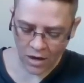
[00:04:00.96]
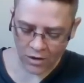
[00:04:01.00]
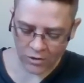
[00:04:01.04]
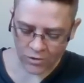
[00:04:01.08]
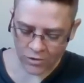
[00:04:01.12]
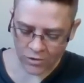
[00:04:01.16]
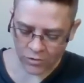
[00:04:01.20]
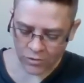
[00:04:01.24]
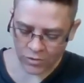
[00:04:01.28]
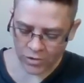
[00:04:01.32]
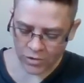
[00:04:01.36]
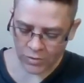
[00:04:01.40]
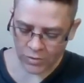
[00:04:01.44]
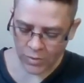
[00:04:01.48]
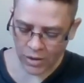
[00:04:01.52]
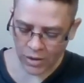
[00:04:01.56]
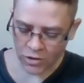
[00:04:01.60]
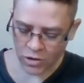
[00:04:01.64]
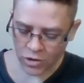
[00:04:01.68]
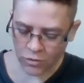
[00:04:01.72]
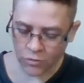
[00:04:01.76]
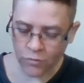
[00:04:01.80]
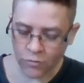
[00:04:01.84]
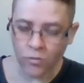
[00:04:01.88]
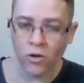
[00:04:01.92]
As soon as
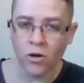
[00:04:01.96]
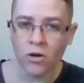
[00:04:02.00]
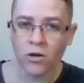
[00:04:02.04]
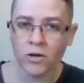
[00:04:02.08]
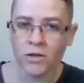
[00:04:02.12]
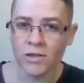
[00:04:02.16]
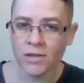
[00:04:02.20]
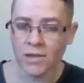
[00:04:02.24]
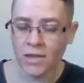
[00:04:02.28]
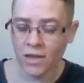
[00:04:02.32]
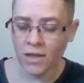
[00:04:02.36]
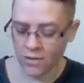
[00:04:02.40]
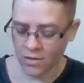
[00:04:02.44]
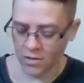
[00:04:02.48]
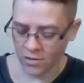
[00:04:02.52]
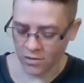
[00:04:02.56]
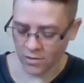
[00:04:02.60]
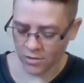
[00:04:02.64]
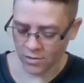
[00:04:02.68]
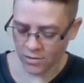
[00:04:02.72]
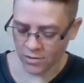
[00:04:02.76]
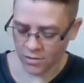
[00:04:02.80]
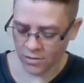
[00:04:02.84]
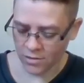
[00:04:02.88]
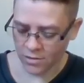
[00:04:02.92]
Magic Frog said
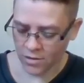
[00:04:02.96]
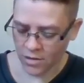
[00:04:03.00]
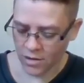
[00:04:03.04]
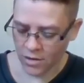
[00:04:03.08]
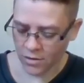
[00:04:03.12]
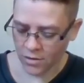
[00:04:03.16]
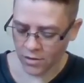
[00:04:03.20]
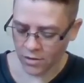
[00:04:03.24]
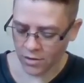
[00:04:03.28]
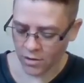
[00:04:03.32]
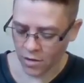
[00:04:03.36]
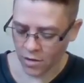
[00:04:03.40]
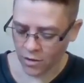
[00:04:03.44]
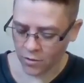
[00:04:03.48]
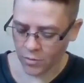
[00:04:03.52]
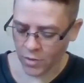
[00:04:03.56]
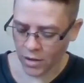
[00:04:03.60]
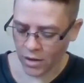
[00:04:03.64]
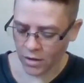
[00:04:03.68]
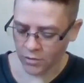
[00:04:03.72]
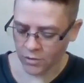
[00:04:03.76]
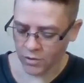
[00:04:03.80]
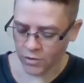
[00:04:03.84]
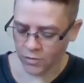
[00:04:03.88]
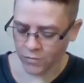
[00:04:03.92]
this, the young
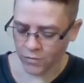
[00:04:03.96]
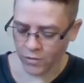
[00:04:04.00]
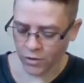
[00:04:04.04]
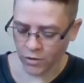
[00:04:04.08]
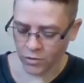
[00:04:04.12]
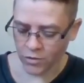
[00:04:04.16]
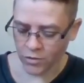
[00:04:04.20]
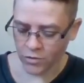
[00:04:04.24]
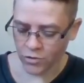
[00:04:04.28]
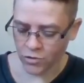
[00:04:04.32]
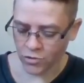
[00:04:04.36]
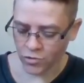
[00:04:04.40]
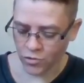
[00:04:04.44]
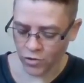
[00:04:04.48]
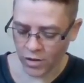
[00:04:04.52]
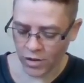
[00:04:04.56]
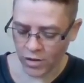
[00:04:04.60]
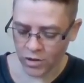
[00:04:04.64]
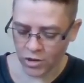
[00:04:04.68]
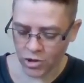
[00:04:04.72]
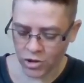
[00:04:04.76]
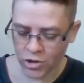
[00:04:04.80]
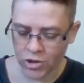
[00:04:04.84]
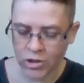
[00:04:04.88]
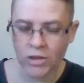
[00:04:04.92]
mouse felt a
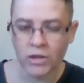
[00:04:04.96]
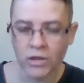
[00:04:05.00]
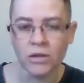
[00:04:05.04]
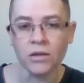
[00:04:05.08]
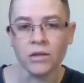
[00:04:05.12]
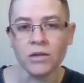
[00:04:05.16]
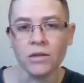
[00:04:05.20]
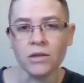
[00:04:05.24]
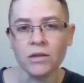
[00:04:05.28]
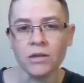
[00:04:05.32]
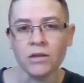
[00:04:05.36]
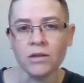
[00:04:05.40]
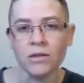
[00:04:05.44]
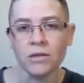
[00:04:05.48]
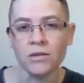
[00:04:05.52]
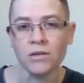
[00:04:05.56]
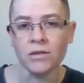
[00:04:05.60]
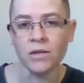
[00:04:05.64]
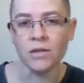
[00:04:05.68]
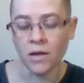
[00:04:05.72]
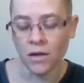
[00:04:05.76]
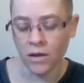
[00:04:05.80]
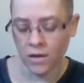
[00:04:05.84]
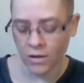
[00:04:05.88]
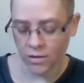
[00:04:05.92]
strange tingling in
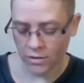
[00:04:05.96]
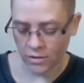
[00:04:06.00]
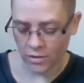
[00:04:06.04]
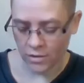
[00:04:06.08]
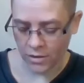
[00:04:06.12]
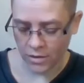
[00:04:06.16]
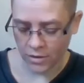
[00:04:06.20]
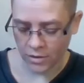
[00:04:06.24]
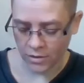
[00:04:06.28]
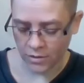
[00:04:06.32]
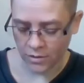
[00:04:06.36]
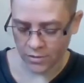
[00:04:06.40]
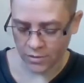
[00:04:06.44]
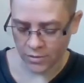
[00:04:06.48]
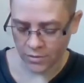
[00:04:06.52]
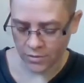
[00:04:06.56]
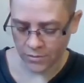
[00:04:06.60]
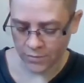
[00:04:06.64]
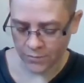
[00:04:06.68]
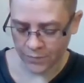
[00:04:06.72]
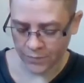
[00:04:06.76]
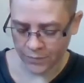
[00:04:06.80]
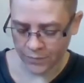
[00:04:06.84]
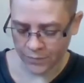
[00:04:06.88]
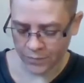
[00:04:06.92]
his hind legs.
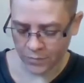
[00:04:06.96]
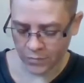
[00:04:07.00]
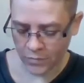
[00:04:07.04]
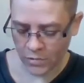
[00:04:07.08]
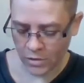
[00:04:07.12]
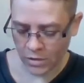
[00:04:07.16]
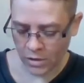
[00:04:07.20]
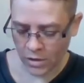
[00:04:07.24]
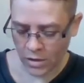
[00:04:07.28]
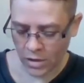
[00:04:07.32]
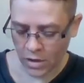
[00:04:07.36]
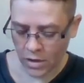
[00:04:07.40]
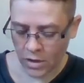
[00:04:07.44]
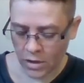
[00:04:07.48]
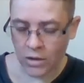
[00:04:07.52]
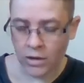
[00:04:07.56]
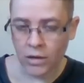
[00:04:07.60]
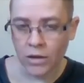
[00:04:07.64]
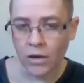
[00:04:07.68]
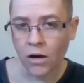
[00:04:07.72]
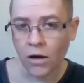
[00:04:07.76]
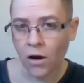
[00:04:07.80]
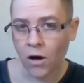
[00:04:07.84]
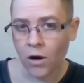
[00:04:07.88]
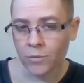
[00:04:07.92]

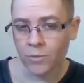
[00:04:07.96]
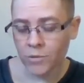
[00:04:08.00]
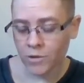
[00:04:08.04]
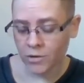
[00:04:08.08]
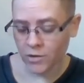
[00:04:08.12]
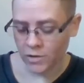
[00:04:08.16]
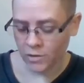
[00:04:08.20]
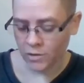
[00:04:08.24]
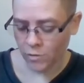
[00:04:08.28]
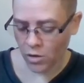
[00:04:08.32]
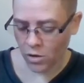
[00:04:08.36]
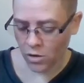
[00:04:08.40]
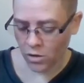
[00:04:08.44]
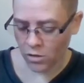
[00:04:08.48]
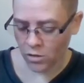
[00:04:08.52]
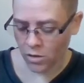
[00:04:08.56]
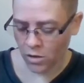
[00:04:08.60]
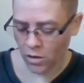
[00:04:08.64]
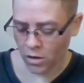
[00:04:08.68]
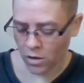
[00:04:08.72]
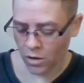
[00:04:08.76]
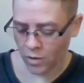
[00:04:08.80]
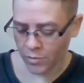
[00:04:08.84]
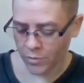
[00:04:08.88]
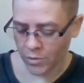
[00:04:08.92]
He hopped a small
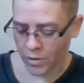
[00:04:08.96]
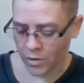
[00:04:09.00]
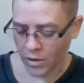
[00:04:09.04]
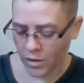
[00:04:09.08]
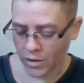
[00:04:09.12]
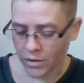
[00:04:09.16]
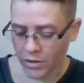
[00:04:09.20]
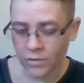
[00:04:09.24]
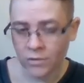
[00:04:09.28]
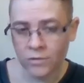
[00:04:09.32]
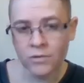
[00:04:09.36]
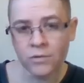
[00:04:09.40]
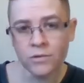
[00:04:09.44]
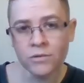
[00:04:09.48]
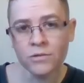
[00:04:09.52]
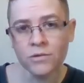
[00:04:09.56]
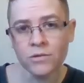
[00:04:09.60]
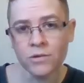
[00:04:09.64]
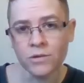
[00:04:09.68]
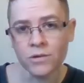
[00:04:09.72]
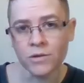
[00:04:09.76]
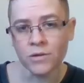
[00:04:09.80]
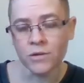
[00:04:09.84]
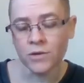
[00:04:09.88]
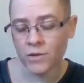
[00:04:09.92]
hop and,
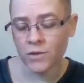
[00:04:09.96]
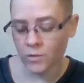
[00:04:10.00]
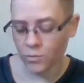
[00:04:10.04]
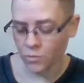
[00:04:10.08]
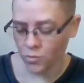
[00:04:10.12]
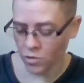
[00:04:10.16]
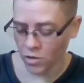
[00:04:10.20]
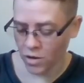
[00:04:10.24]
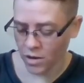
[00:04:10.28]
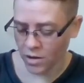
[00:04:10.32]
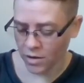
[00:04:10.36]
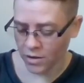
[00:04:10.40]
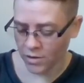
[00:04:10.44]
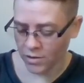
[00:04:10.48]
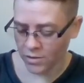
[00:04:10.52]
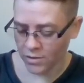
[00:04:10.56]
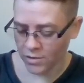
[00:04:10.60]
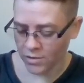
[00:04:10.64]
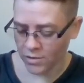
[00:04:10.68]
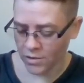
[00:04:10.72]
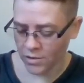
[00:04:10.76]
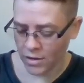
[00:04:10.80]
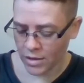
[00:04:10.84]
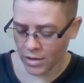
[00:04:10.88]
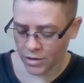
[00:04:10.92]
to his
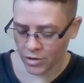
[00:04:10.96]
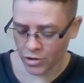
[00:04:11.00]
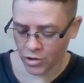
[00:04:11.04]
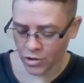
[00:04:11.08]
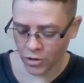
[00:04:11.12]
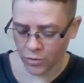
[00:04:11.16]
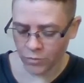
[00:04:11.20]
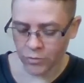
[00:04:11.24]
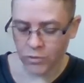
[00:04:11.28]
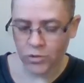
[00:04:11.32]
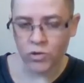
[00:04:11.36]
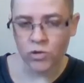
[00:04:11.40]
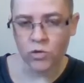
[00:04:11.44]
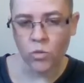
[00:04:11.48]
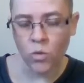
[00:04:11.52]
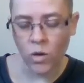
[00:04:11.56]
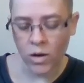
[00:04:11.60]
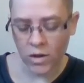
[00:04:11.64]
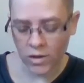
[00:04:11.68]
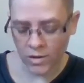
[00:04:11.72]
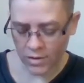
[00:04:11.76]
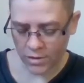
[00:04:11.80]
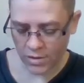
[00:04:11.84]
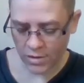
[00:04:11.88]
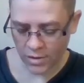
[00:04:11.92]
surprise, jumped
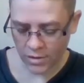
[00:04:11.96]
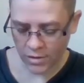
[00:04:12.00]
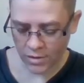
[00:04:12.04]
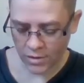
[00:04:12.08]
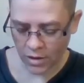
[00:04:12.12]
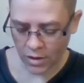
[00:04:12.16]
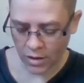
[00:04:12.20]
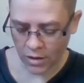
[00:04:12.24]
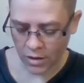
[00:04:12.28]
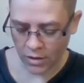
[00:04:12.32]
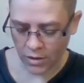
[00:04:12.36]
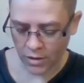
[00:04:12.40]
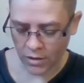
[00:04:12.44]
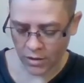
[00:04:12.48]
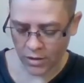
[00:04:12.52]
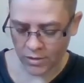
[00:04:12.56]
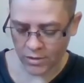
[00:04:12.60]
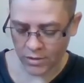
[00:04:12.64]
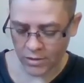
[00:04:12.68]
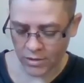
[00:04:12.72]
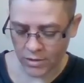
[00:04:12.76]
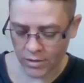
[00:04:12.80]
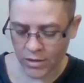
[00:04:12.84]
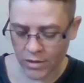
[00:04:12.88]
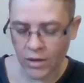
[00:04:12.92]
twice as high
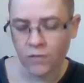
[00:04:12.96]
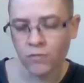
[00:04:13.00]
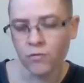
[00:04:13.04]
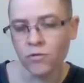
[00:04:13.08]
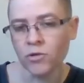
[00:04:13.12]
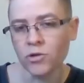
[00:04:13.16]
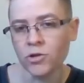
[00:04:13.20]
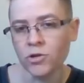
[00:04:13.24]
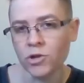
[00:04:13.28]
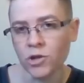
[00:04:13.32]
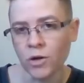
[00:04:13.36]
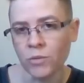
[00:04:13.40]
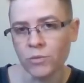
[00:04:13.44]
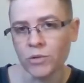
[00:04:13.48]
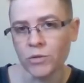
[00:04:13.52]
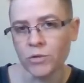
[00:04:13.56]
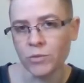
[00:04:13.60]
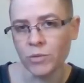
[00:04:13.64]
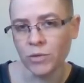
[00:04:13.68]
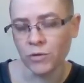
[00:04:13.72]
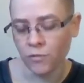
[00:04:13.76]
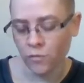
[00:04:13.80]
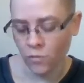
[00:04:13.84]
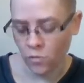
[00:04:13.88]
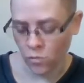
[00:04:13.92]
as he'd ever jumped
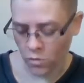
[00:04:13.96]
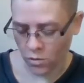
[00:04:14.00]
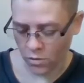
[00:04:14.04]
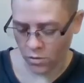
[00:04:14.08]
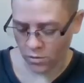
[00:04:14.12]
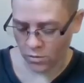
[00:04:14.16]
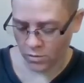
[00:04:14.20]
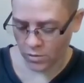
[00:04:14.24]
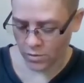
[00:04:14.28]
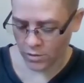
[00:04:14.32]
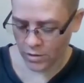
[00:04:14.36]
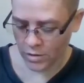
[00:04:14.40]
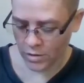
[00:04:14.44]
before.